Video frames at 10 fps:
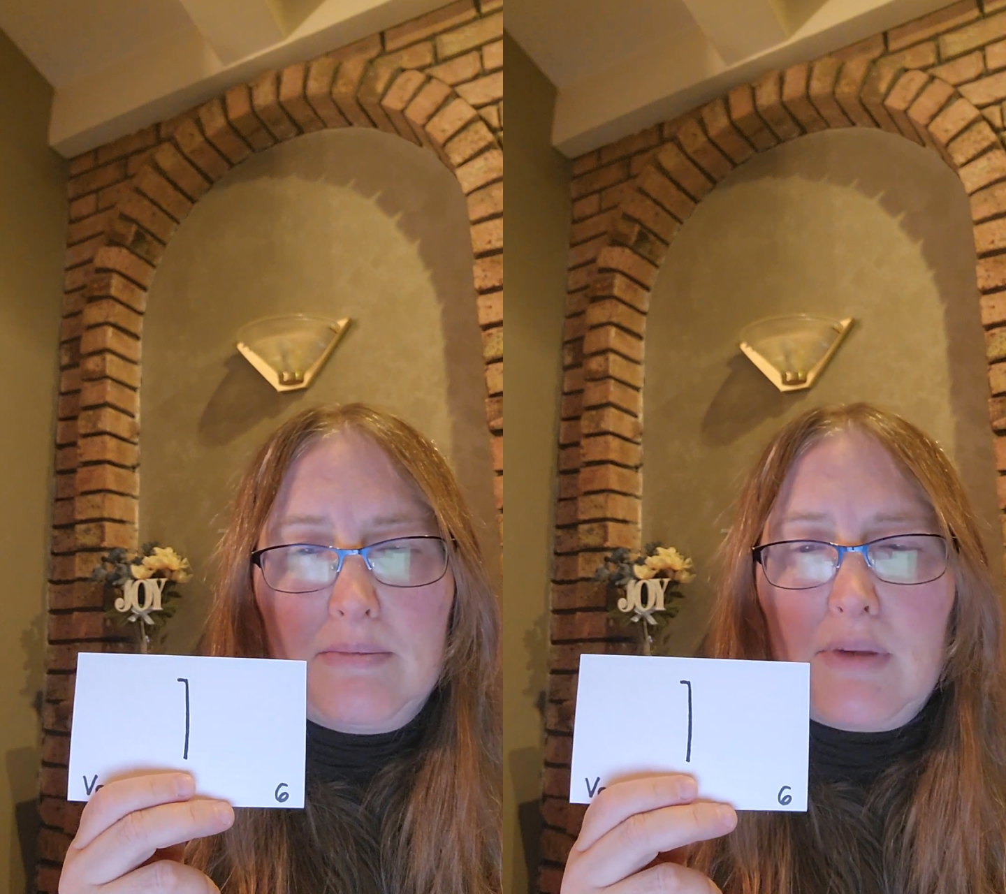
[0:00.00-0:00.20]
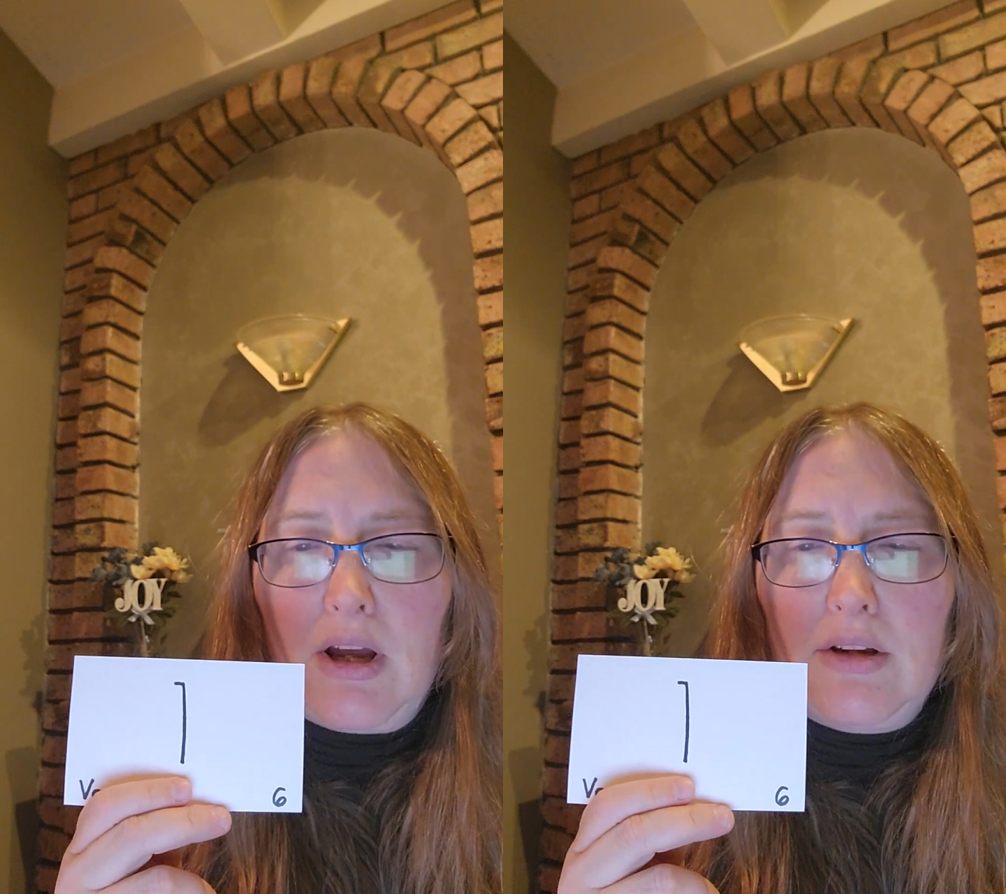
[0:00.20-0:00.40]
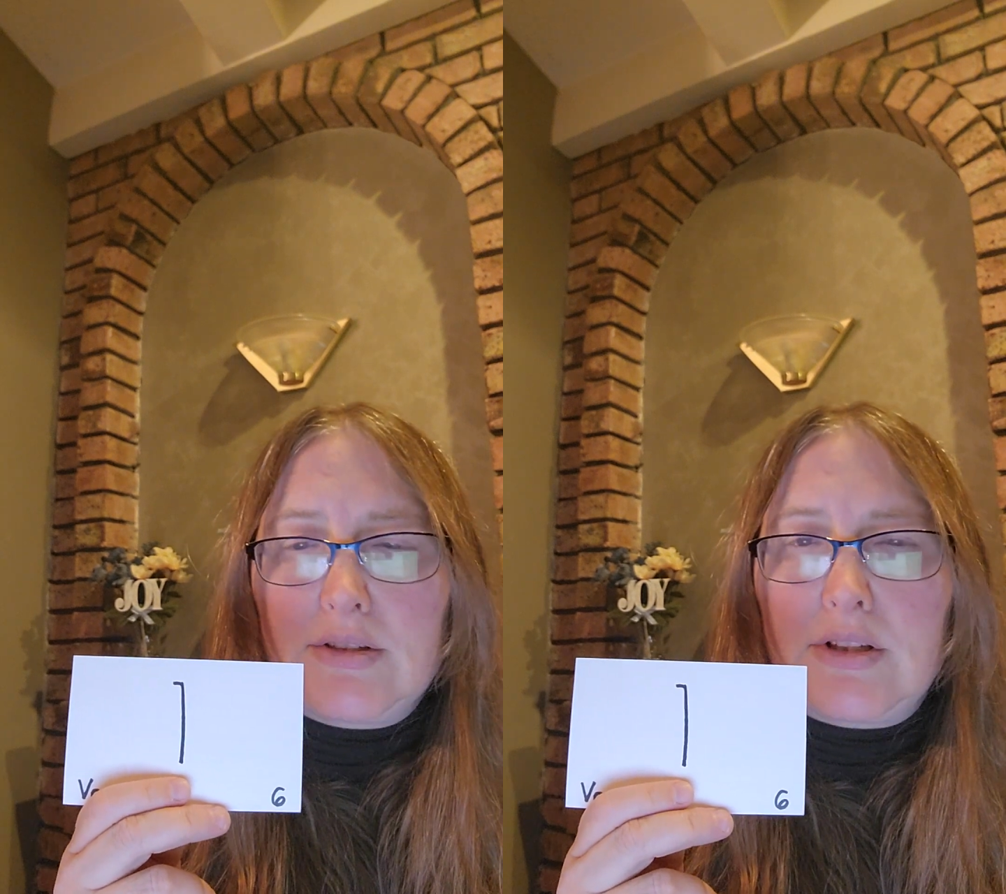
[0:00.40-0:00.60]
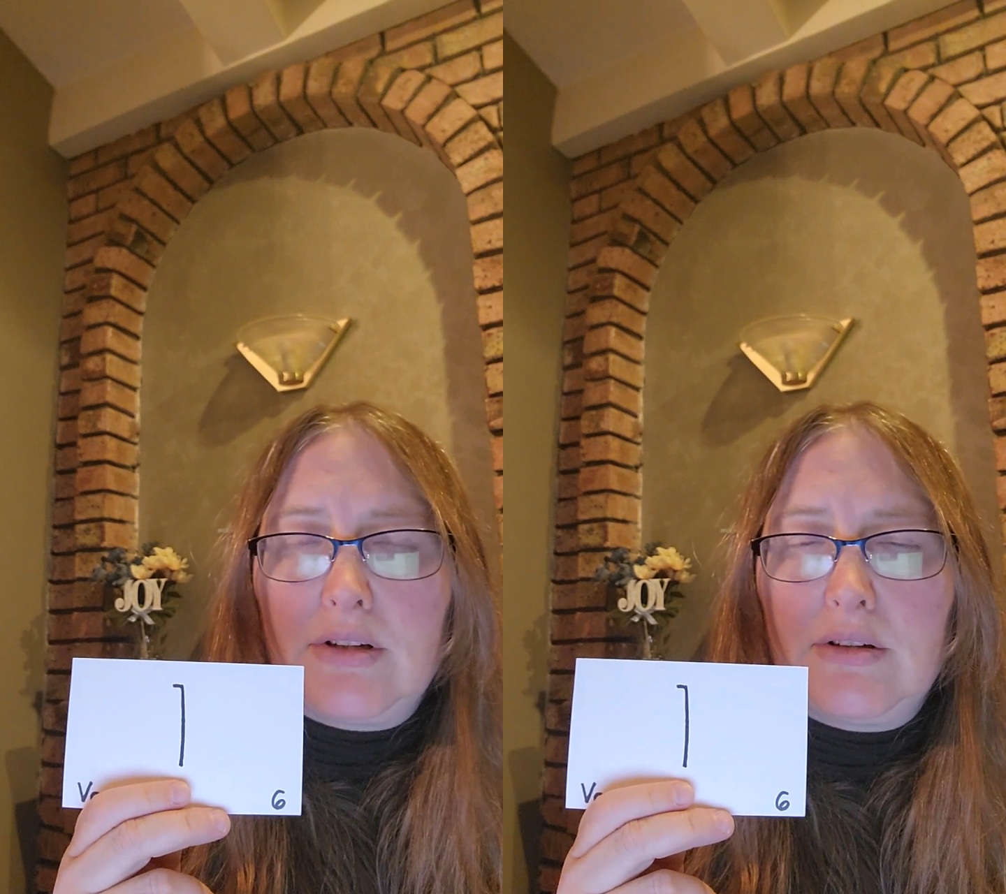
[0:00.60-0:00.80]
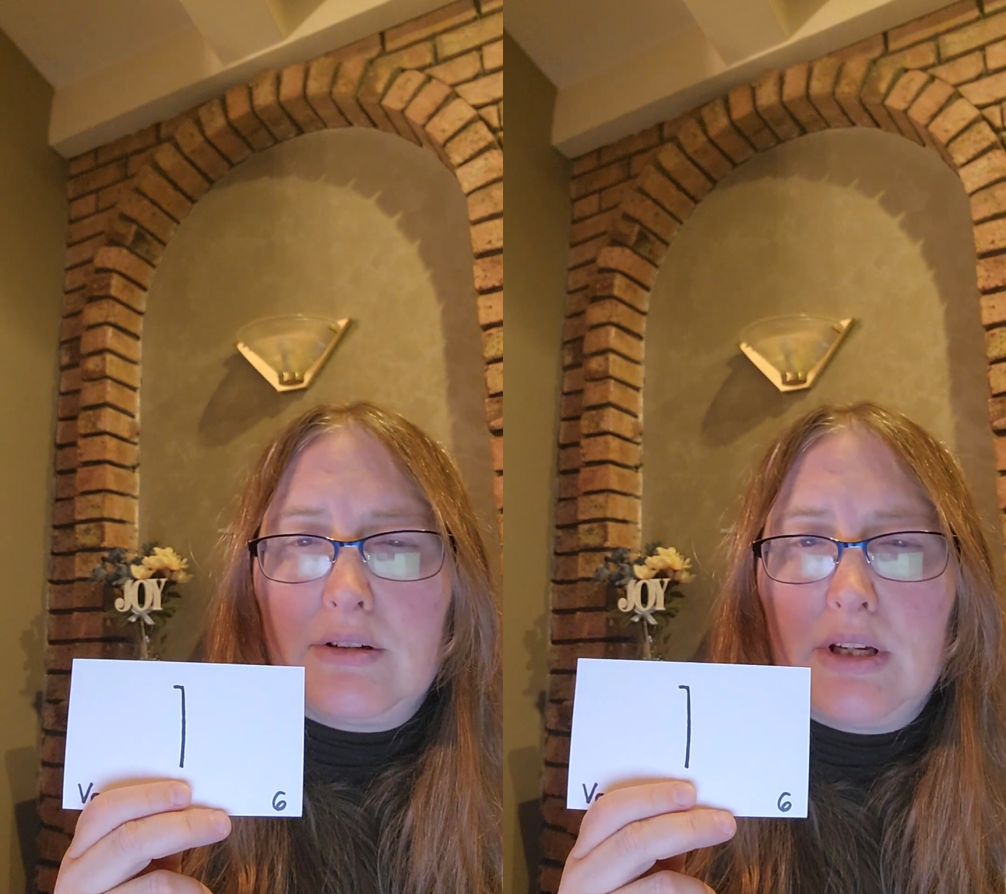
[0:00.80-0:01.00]

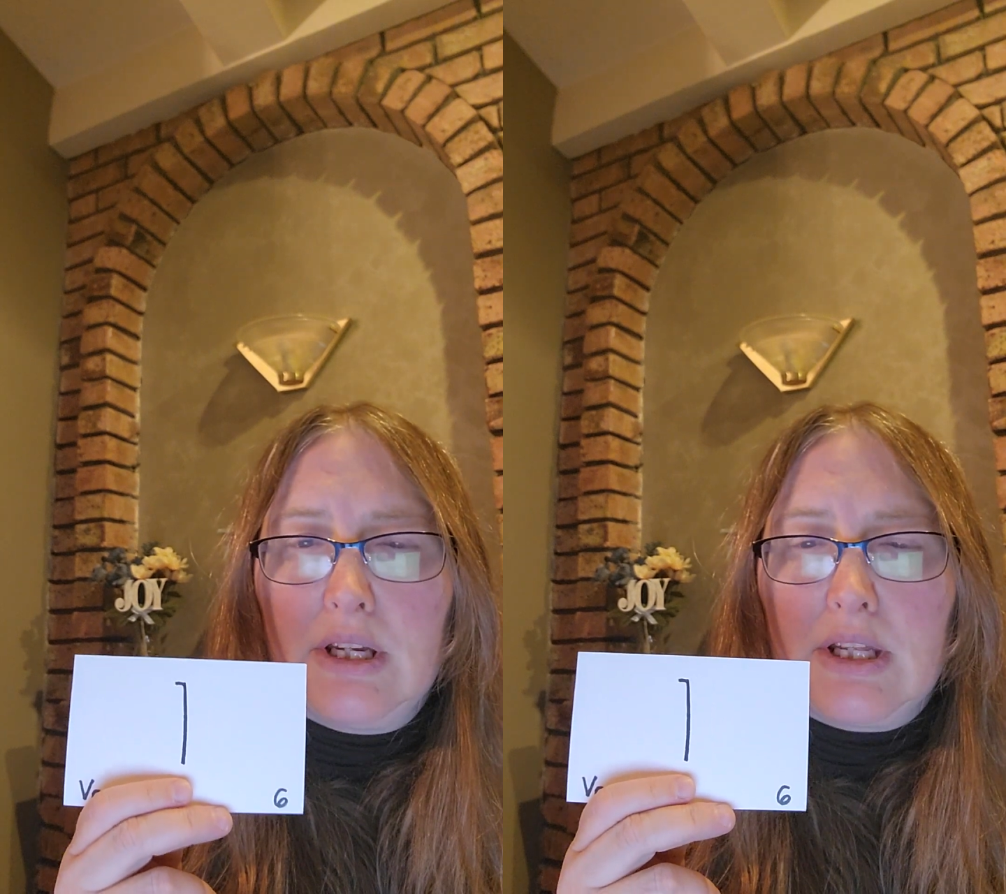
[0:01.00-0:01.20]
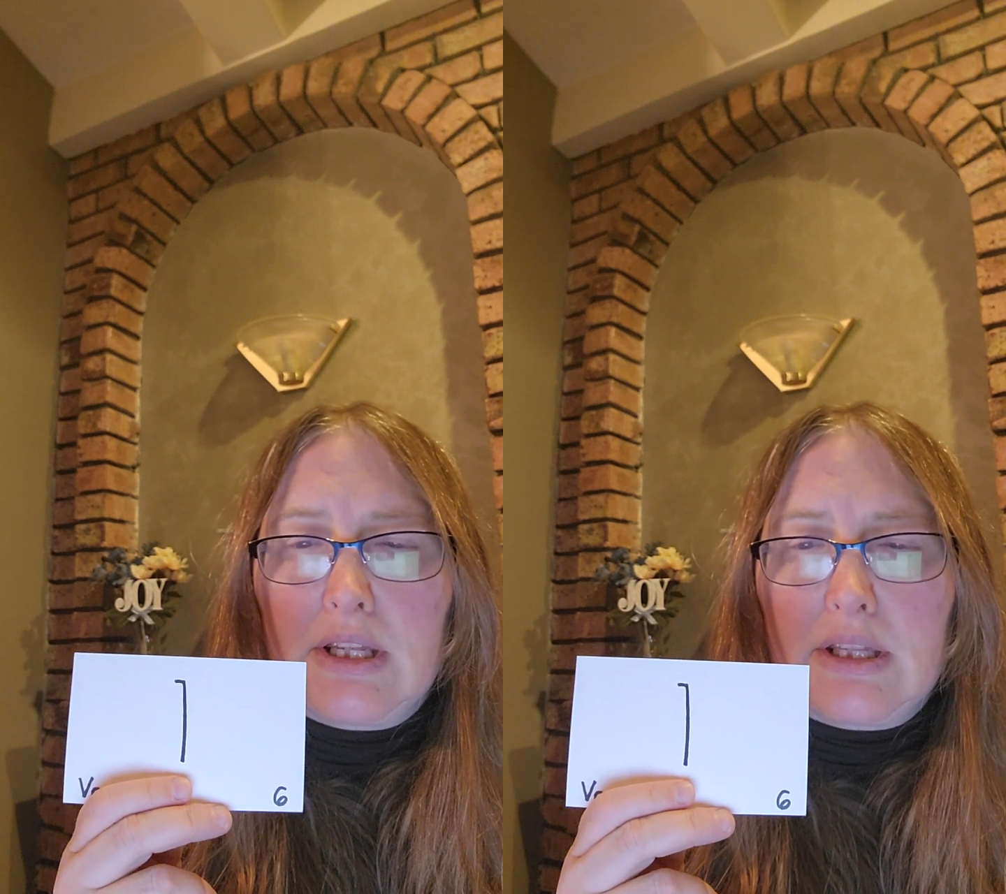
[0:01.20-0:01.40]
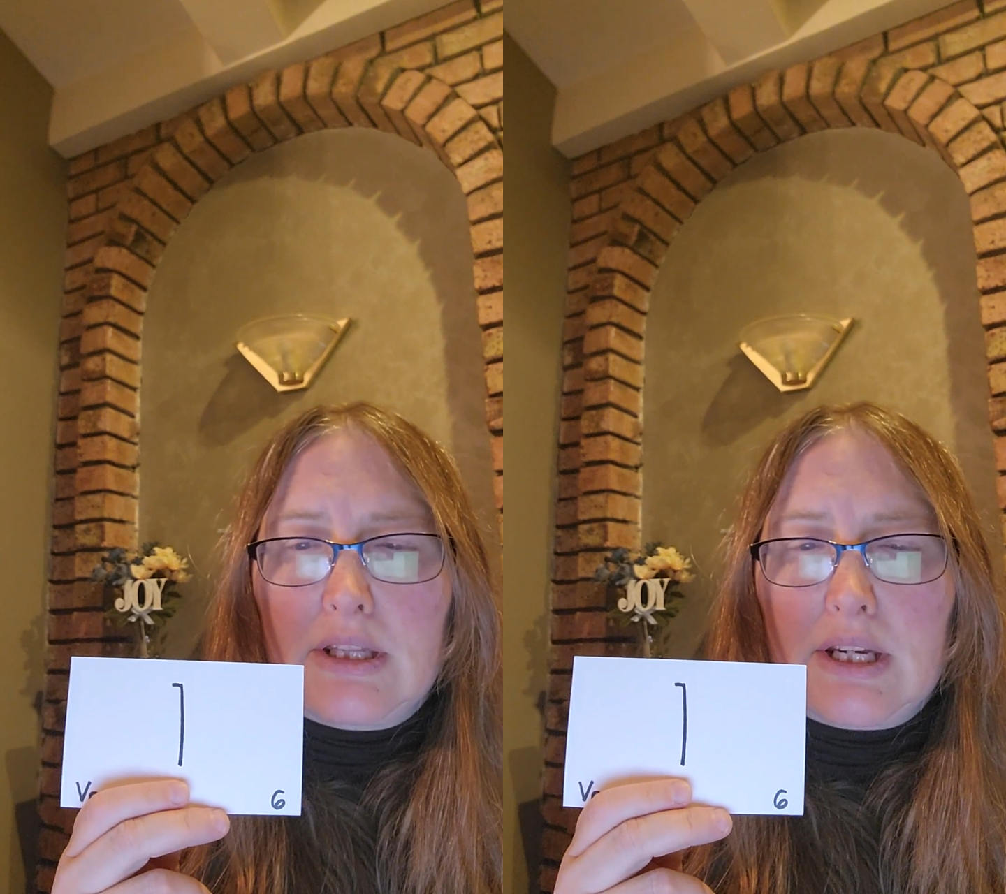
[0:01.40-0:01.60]
Also, the